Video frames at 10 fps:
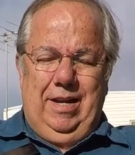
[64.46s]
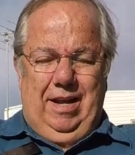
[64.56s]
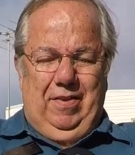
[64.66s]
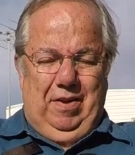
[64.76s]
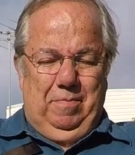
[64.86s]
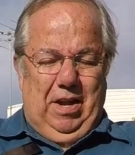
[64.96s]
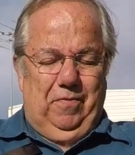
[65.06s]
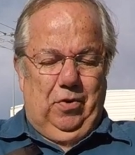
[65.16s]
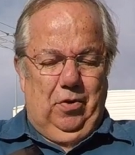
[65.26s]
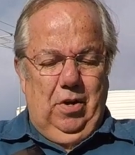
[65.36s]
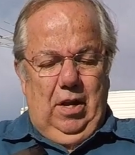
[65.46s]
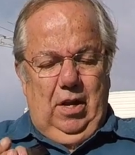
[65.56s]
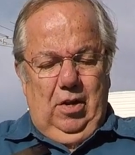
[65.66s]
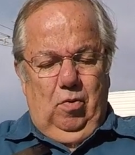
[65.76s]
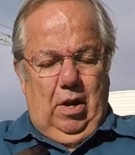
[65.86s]
I've had mine for
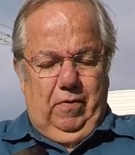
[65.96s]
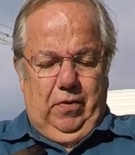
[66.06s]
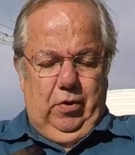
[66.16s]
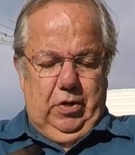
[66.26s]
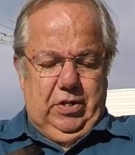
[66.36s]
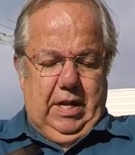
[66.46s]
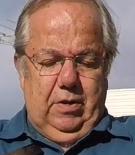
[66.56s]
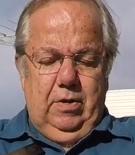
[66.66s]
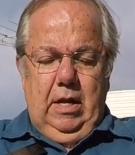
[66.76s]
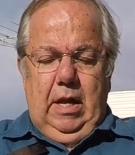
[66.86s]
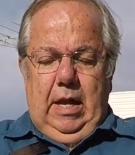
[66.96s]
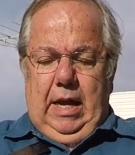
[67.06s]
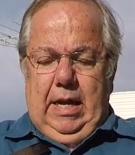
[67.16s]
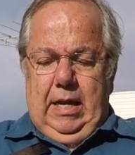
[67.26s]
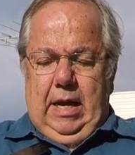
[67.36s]
quite a few years now.
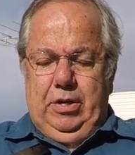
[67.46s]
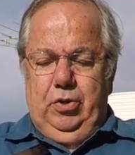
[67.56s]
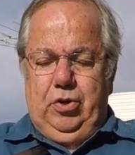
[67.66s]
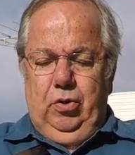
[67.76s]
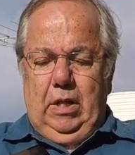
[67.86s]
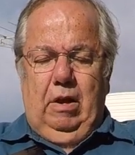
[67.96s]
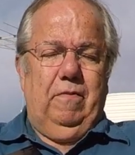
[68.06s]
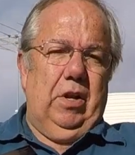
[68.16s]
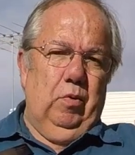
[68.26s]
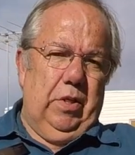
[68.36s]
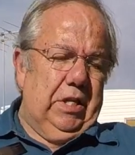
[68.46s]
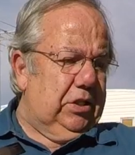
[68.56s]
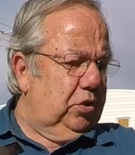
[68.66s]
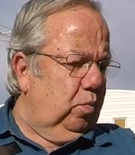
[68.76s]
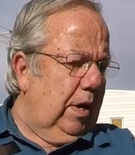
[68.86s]
I do shoot a lot of video with
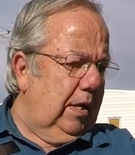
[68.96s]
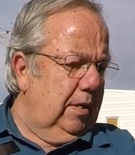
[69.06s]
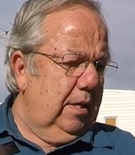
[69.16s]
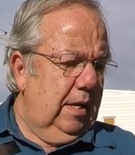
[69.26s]
this as well.